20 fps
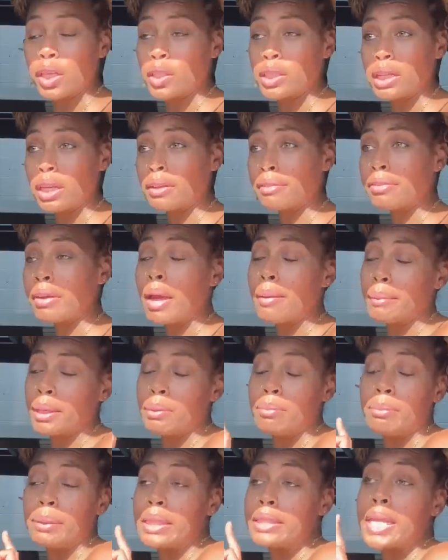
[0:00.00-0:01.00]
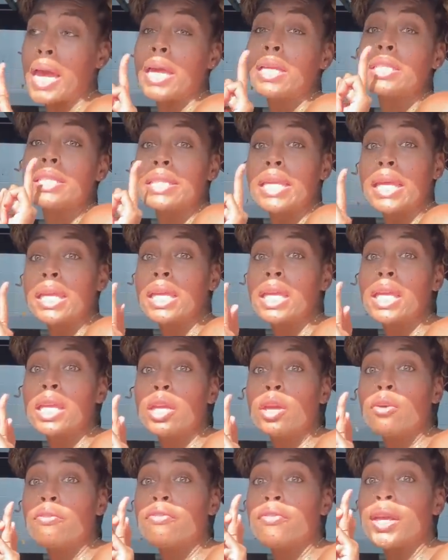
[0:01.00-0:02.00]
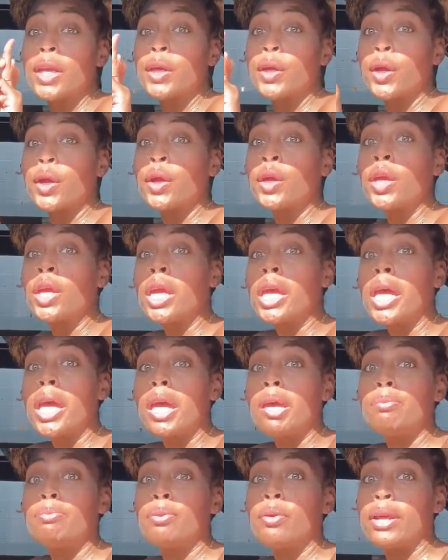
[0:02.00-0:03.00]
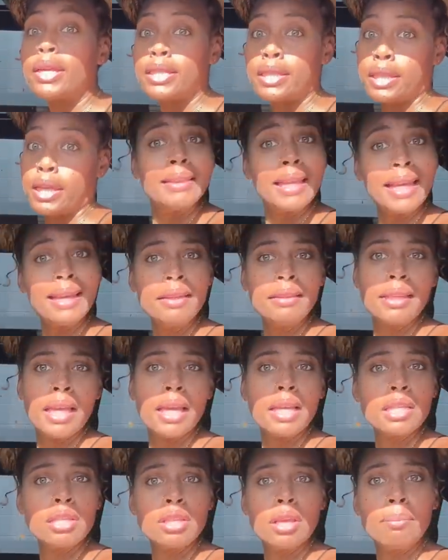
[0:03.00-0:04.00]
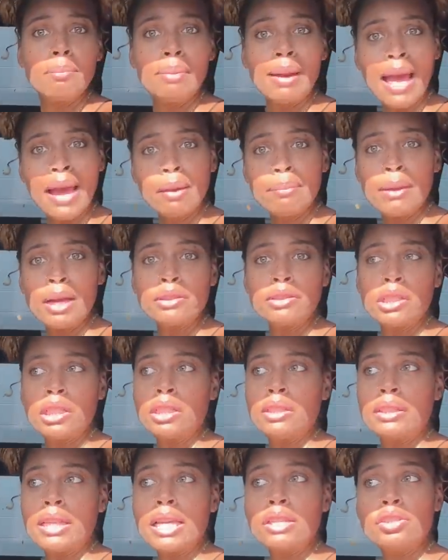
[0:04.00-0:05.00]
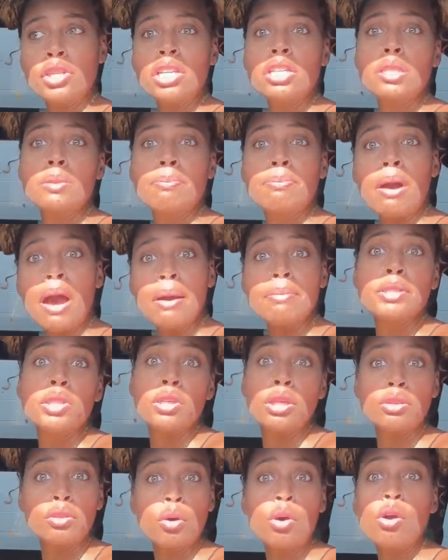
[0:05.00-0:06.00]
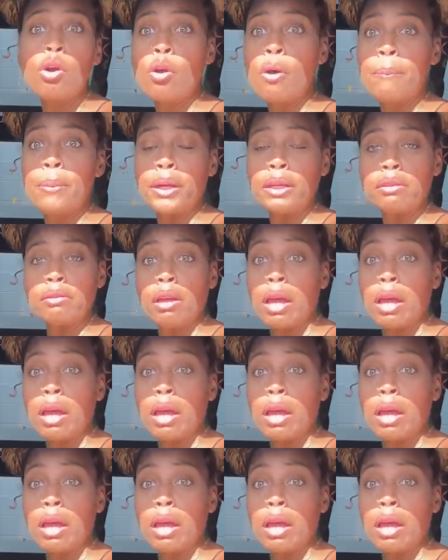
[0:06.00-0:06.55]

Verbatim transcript: yourself. I mean, besides taking your finger and pressing. Then there is a black button that just pops the door open